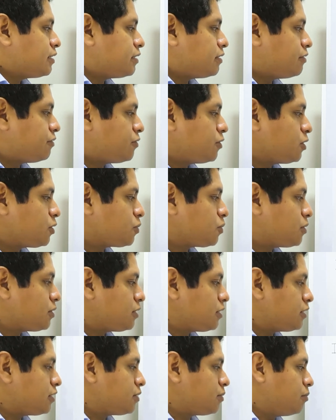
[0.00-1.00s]
The first
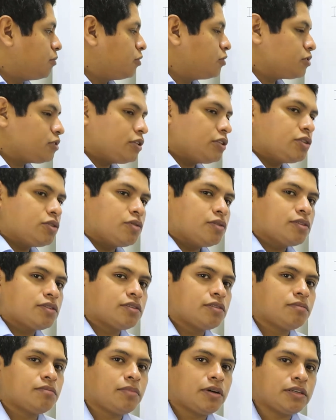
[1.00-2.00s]
one is mostly
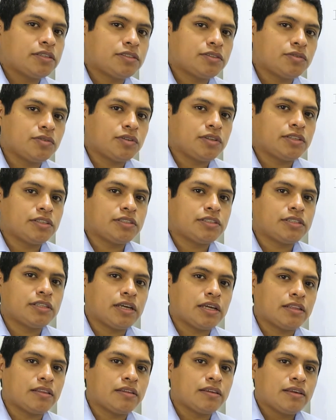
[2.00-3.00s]
chosen by students
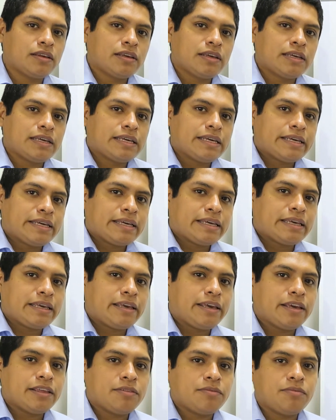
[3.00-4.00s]
that
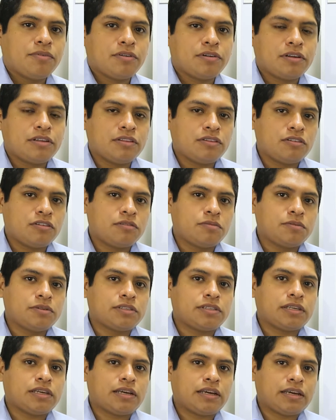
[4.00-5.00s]
get very
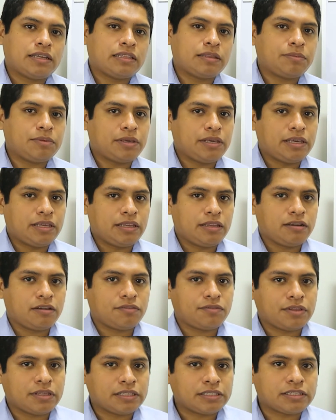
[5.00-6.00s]
nervous at the beginning
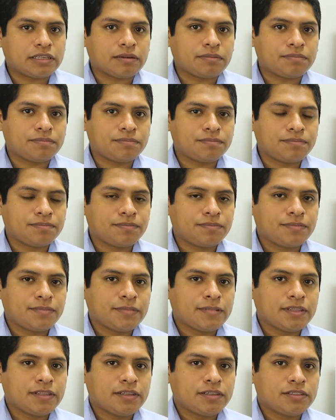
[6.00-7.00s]
of the exam.
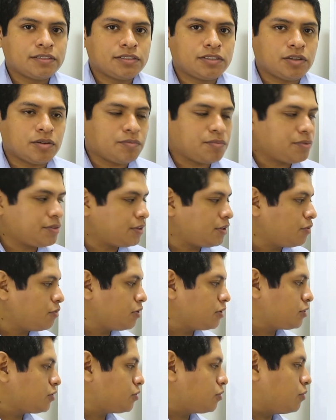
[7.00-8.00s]
So they
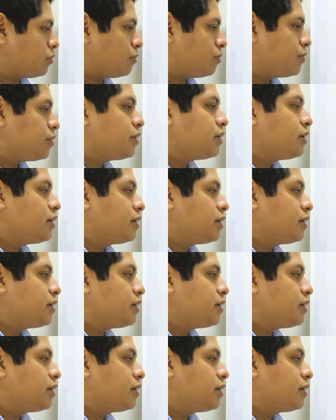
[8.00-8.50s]
want to